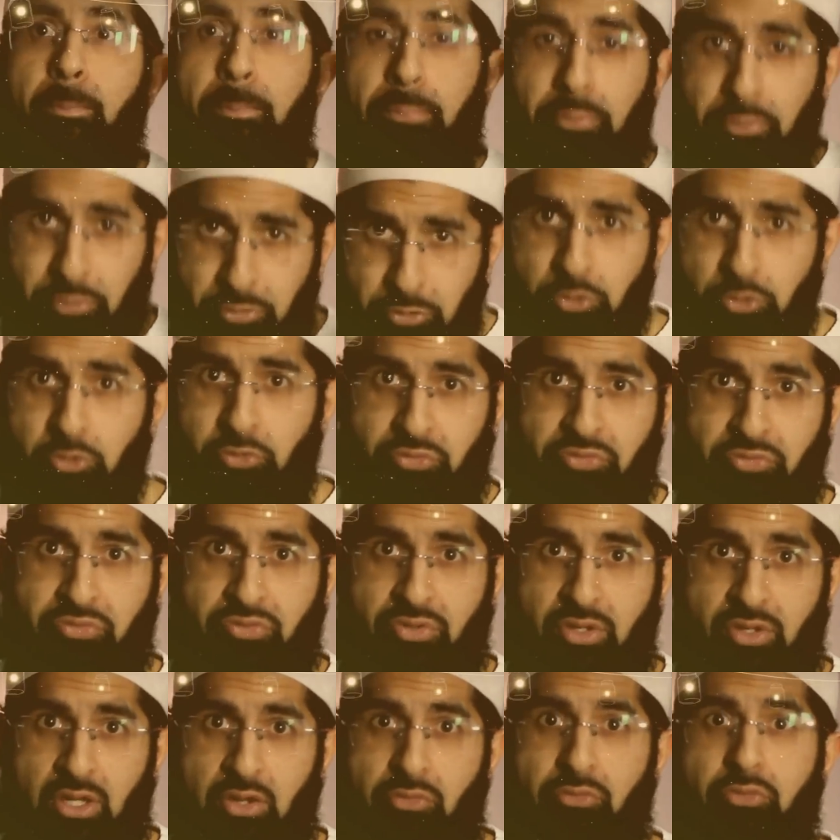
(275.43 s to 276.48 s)

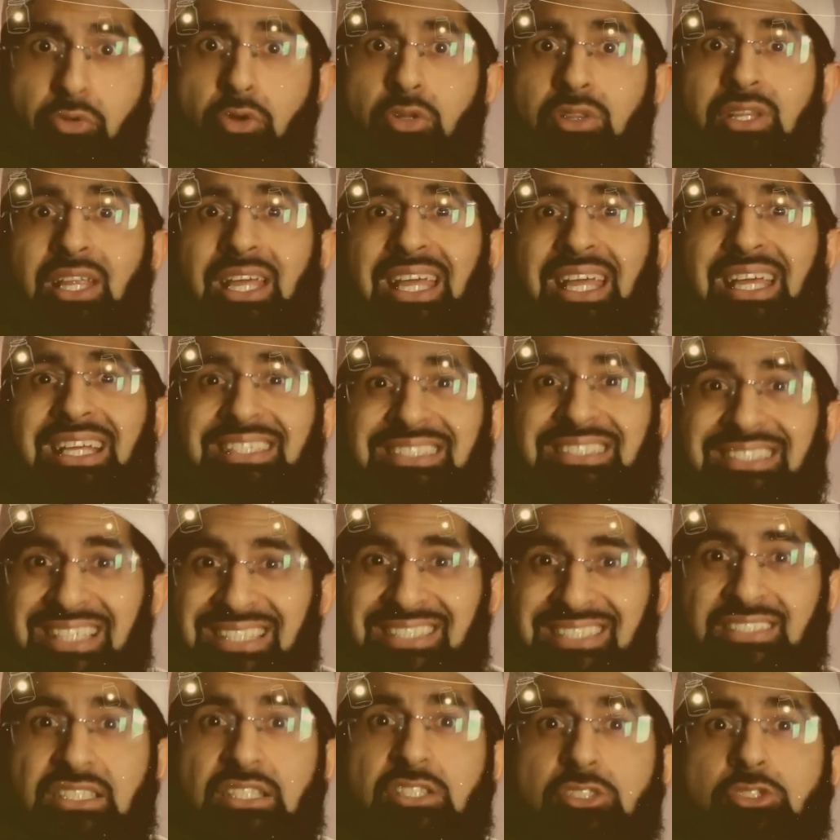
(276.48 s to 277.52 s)
proof for the
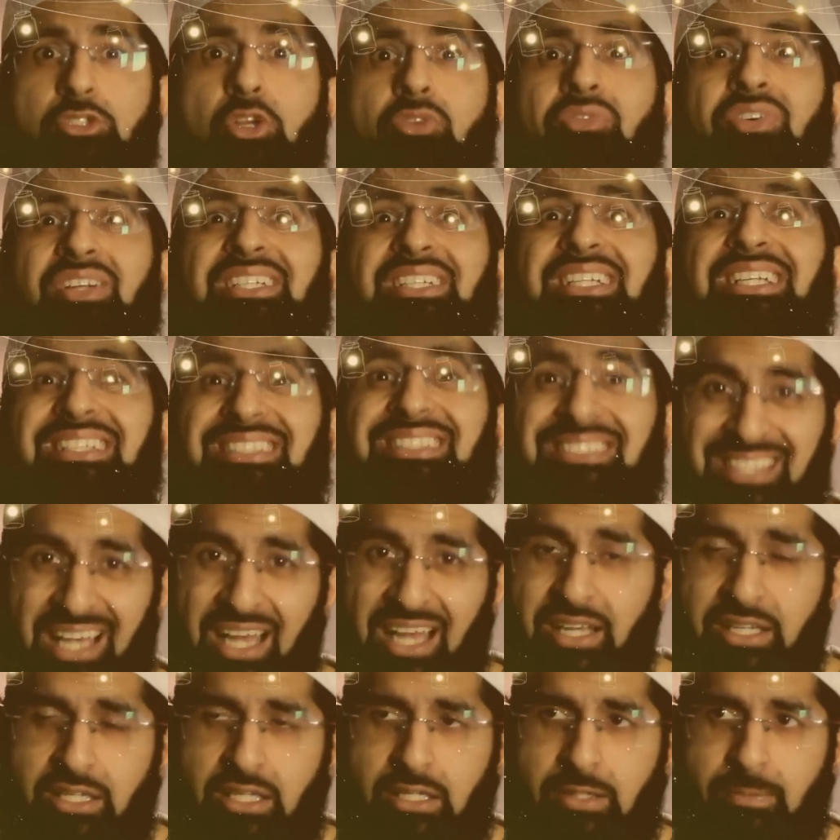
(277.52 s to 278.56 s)
existence of a
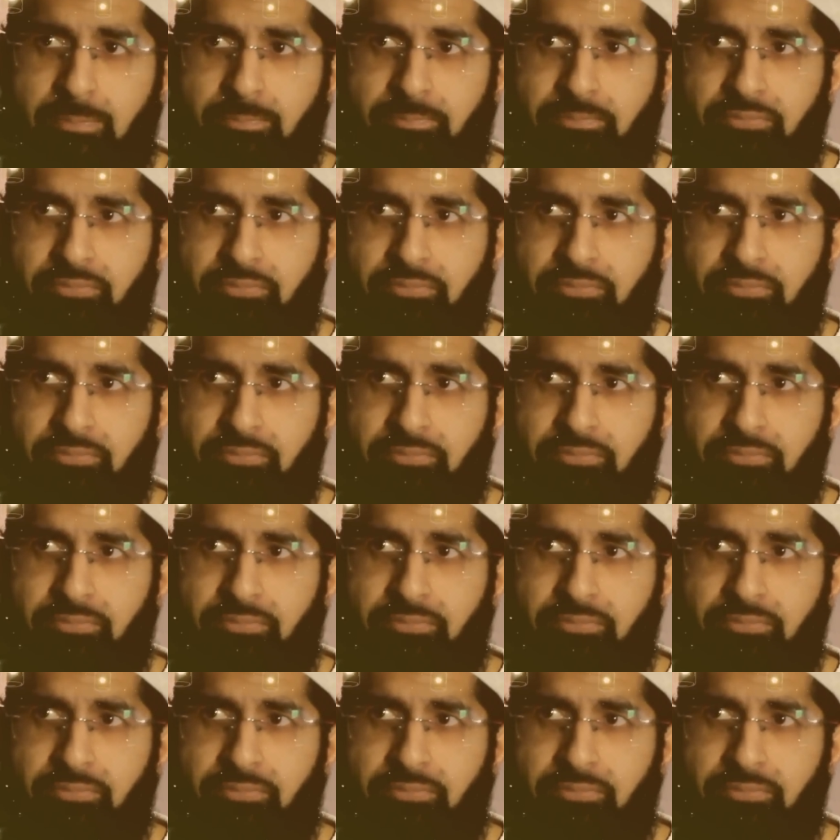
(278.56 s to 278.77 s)
designer